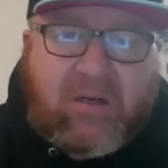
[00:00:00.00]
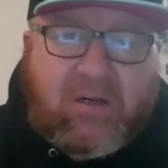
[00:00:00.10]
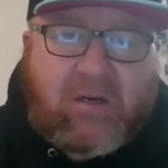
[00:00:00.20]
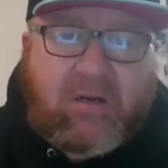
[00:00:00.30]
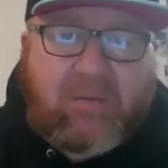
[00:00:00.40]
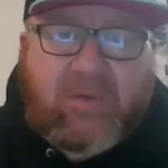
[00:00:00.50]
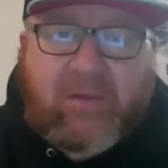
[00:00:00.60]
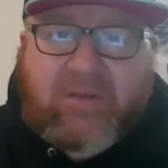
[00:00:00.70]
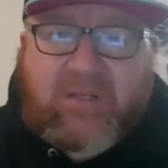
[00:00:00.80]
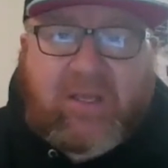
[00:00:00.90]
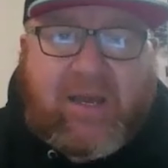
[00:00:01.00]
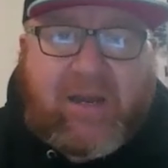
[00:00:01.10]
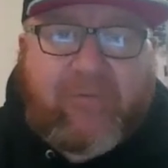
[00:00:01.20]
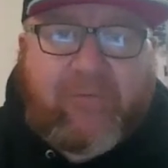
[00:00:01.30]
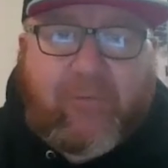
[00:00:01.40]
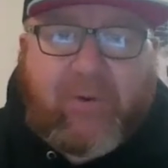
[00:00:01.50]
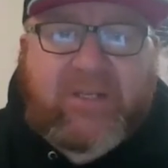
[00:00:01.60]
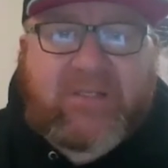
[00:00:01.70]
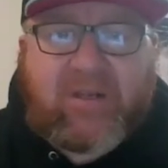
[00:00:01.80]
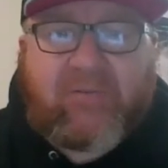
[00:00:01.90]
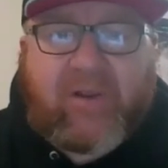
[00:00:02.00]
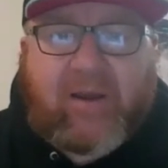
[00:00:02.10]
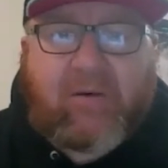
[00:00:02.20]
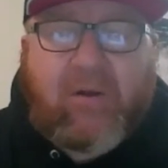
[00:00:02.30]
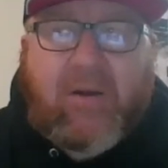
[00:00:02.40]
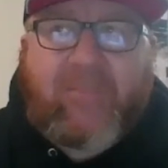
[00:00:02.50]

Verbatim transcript: Um, there's a lot of free stuff now.